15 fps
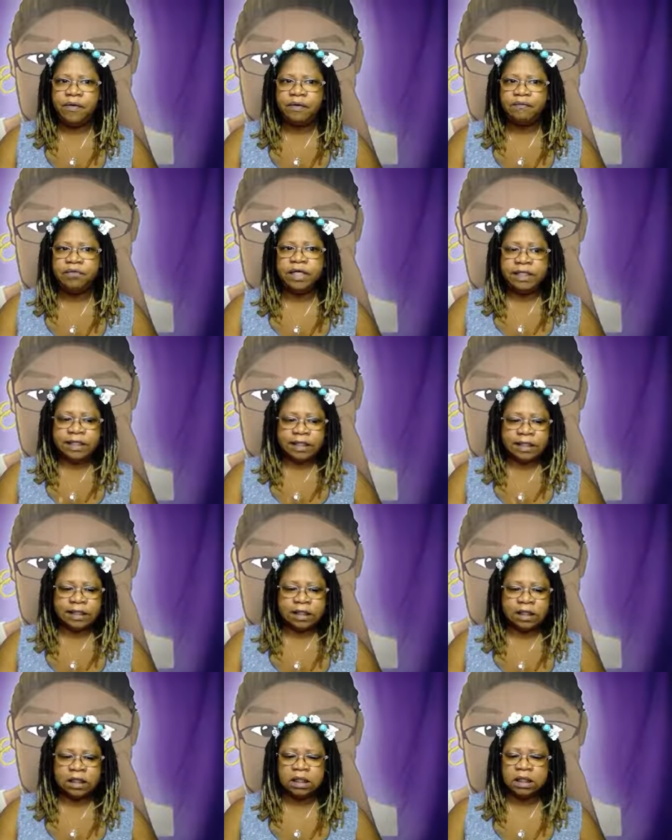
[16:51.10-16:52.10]

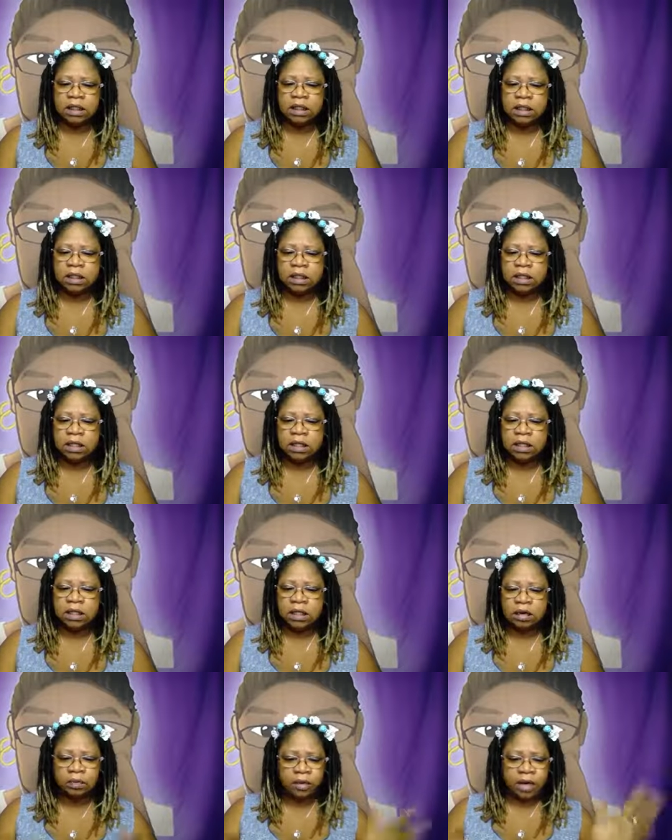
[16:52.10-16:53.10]
recently.
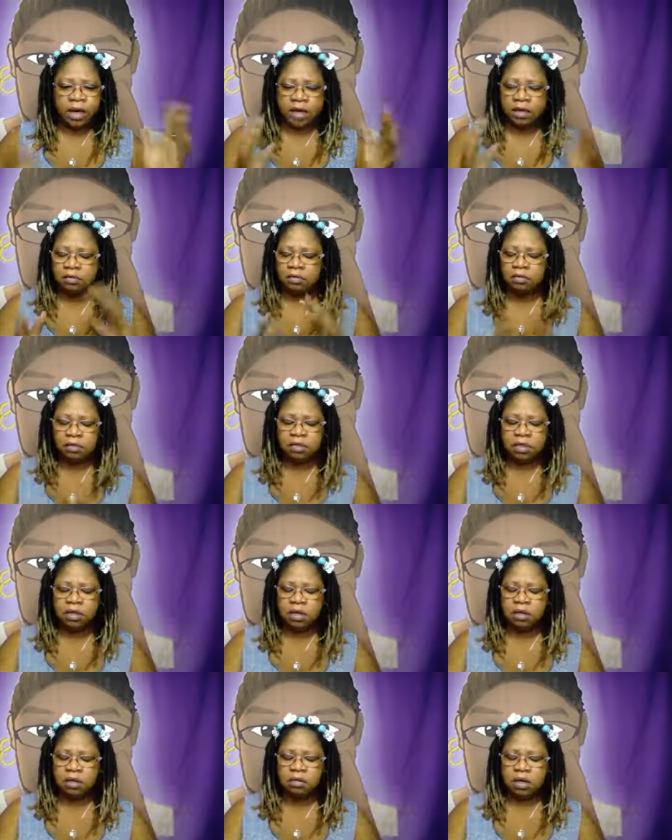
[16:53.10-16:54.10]
They were in,
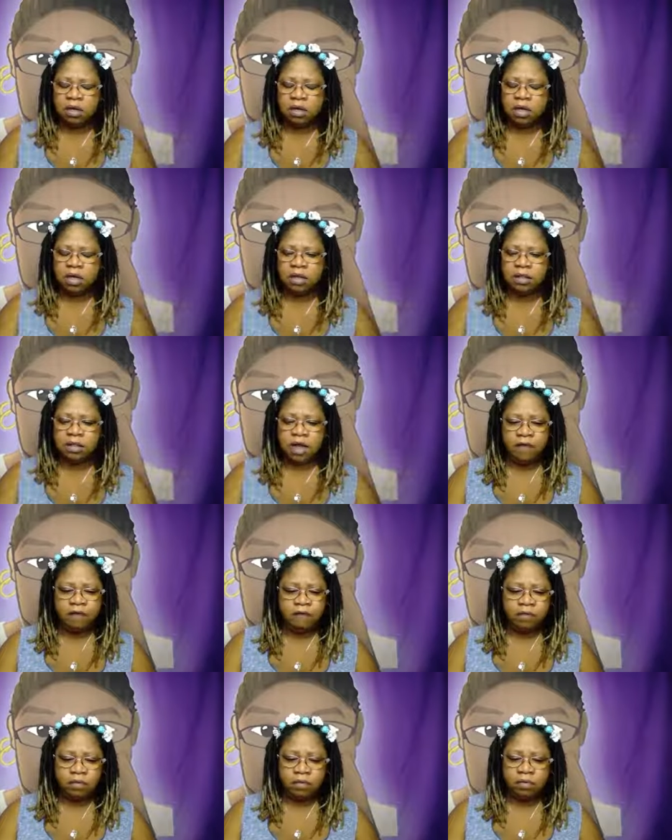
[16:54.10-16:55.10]
a
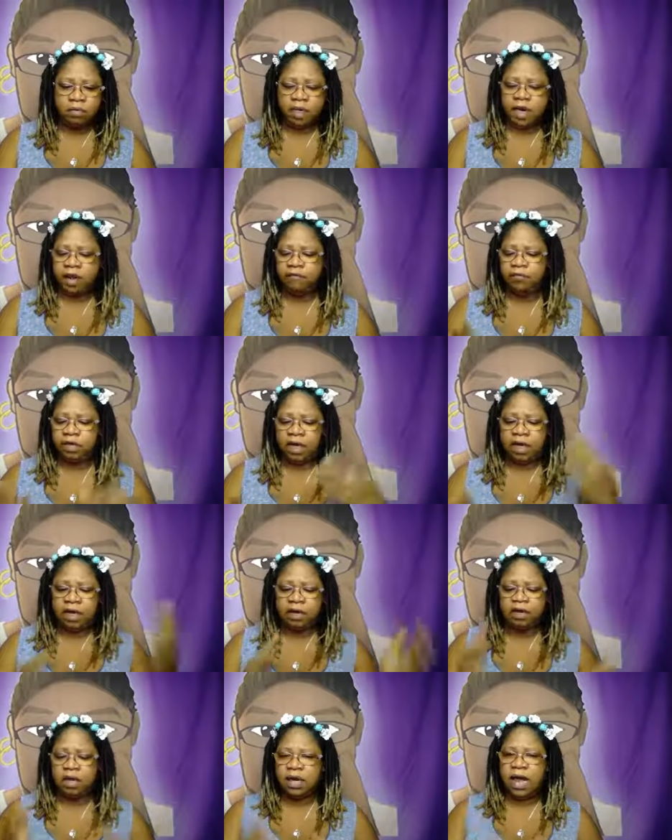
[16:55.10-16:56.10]
scuffle or whatever.
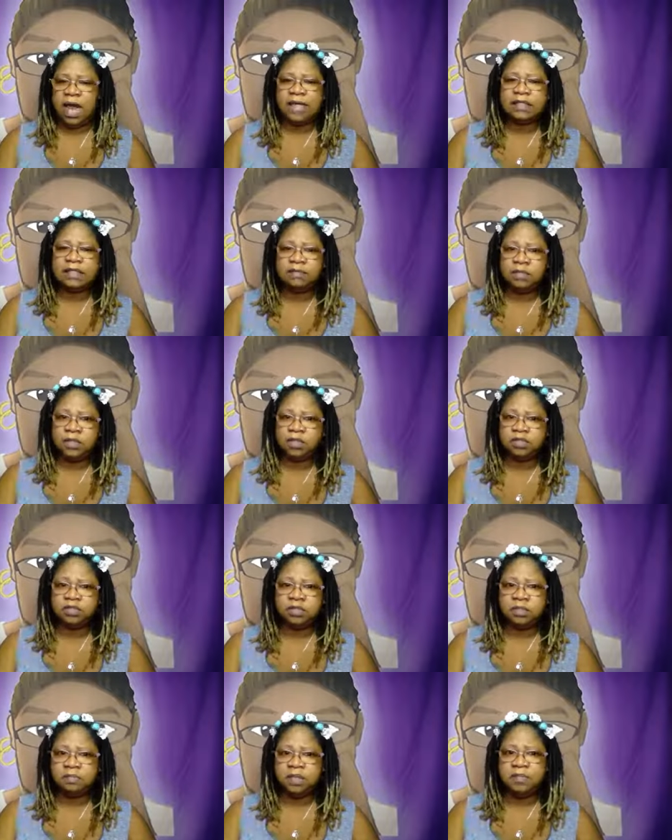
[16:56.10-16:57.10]
They had some
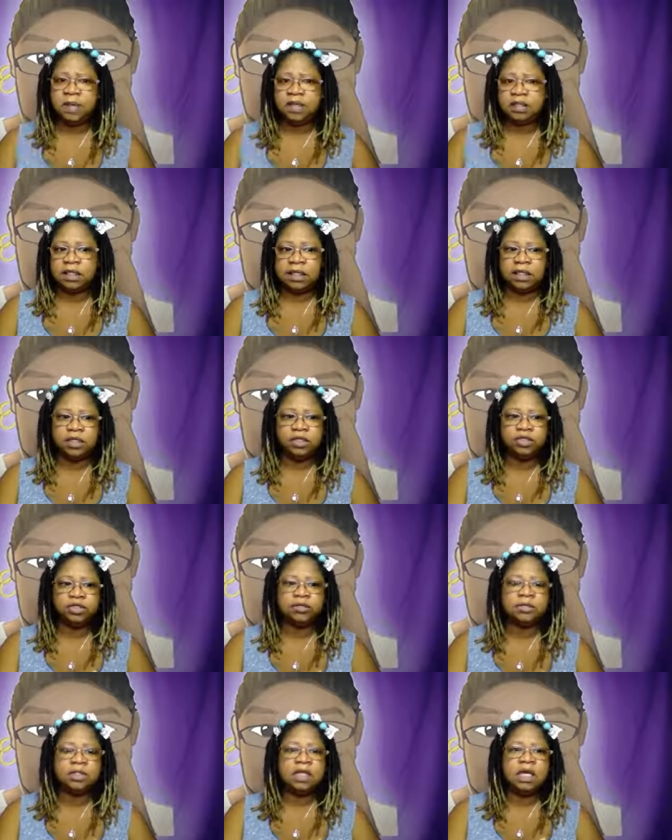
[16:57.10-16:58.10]
issues, some domestic
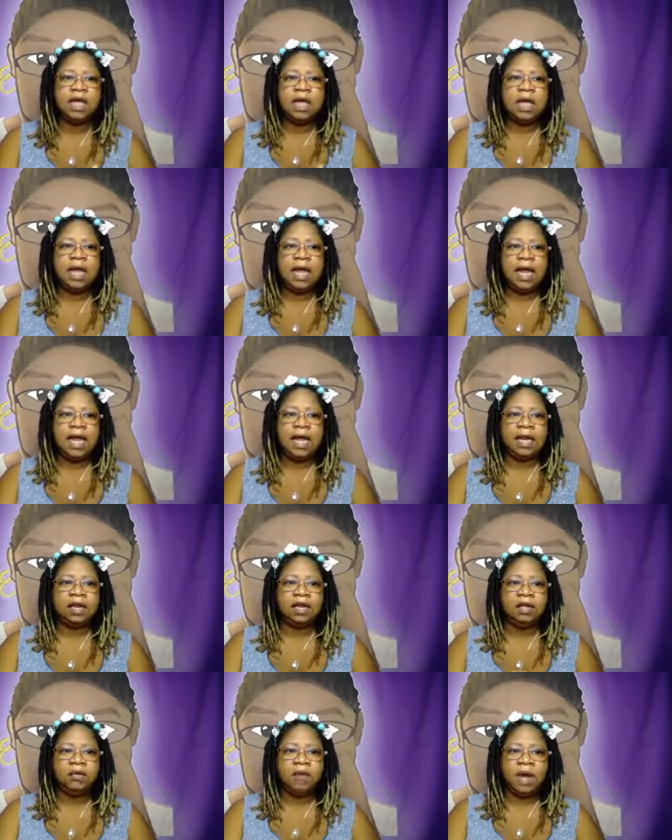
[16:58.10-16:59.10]
issues, and
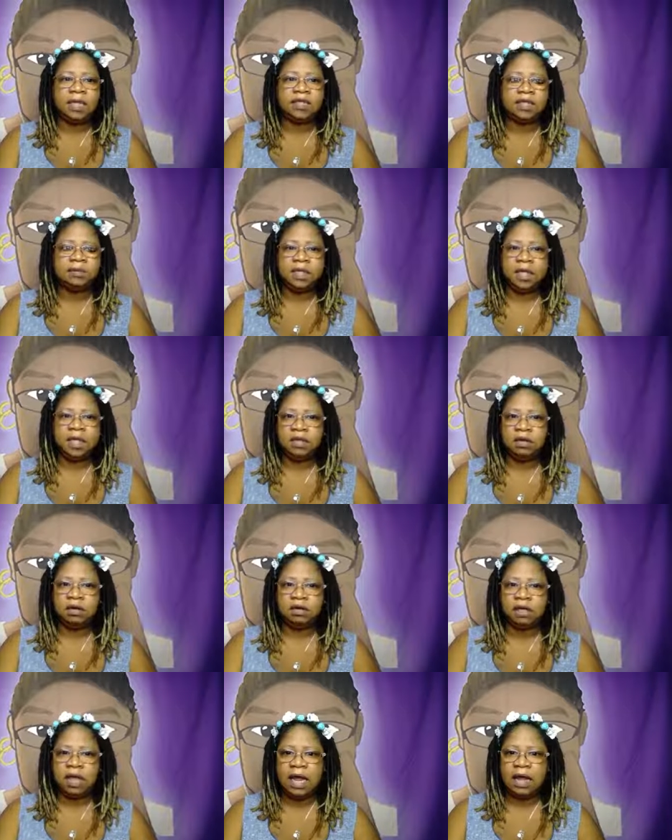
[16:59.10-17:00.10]
he winds up taking
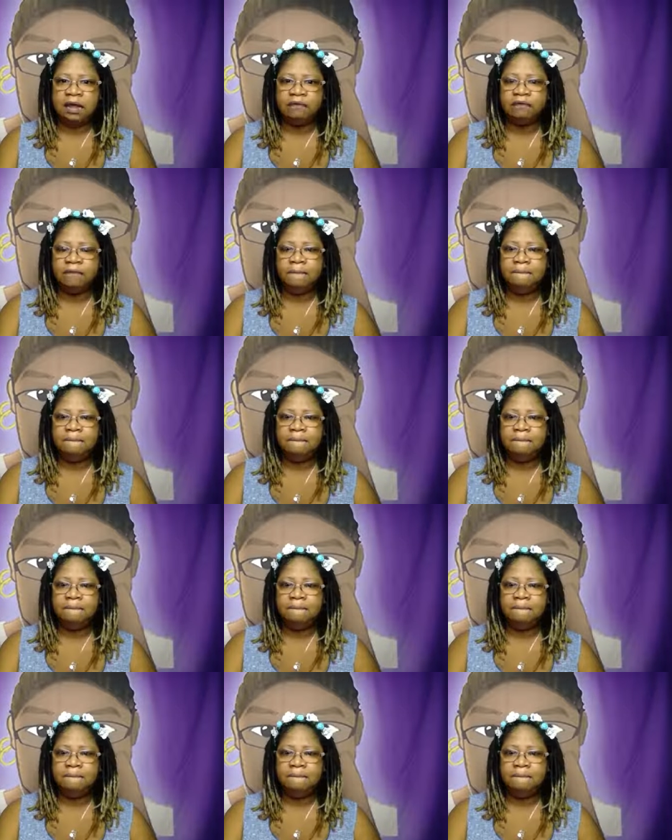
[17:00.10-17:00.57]
her life.